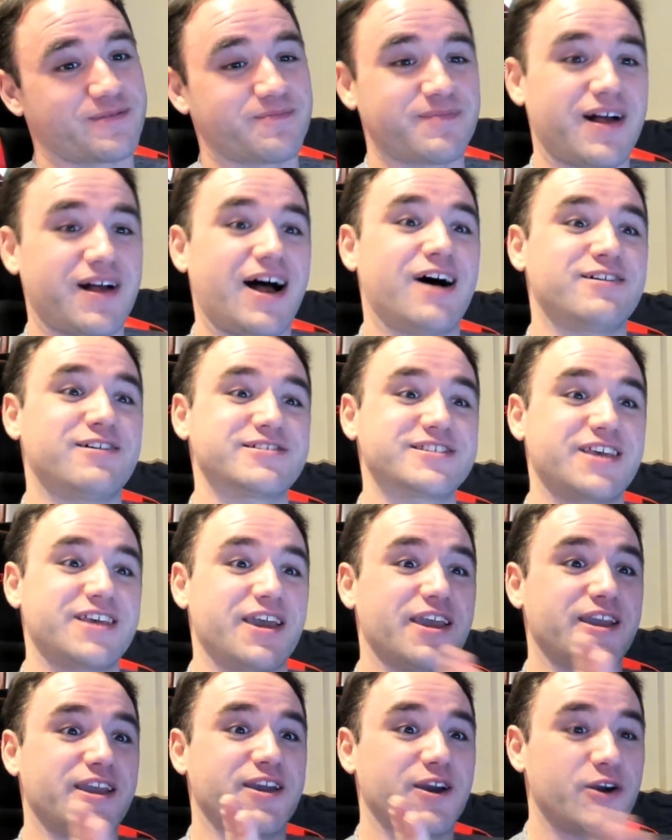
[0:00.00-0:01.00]
I was
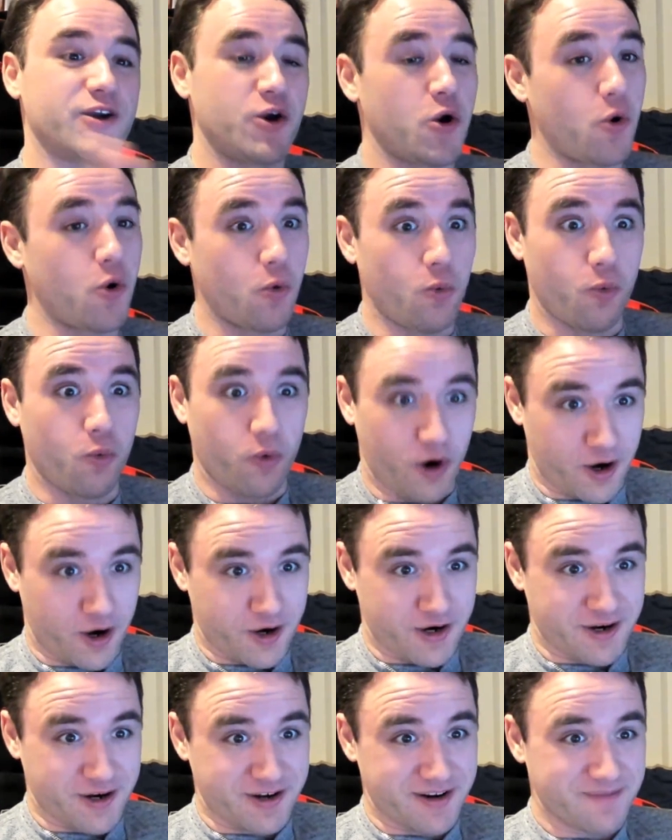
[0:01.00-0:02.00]
like,
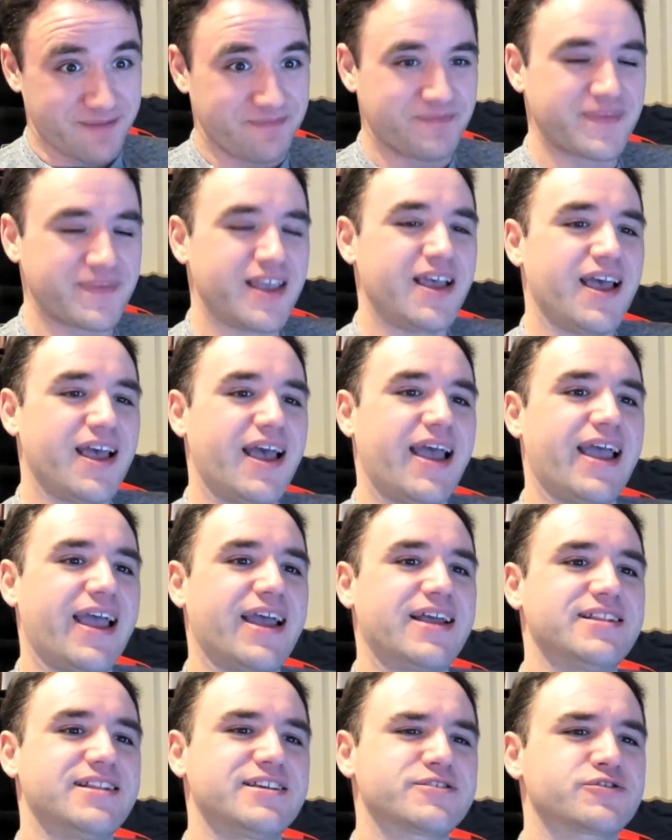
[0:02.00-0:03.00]
word?
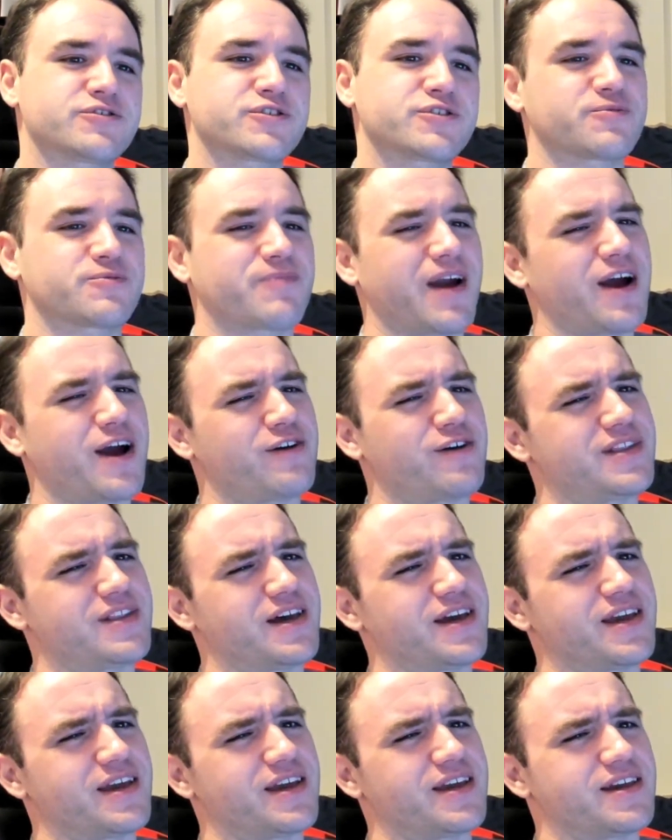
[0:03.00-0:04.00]
And this was around
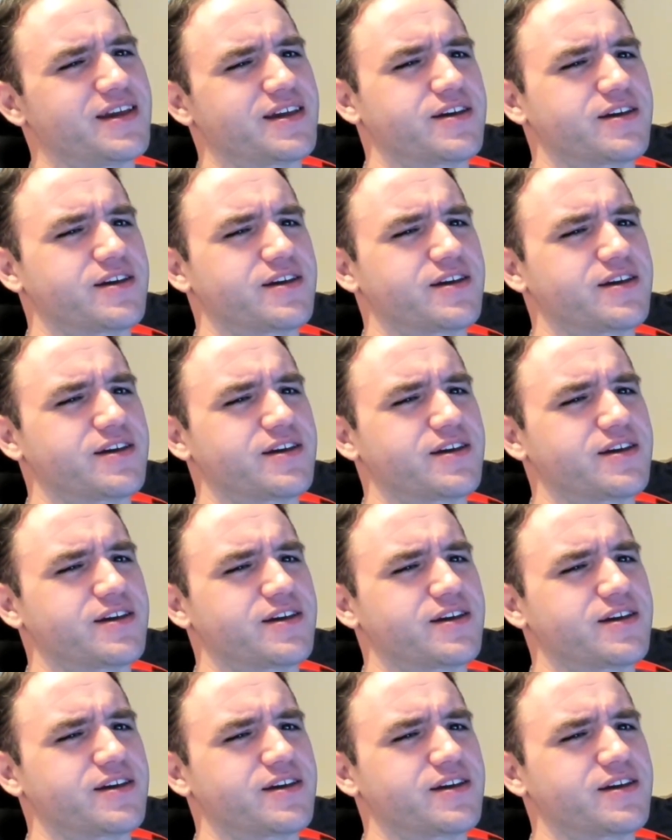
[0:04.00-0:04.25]
like,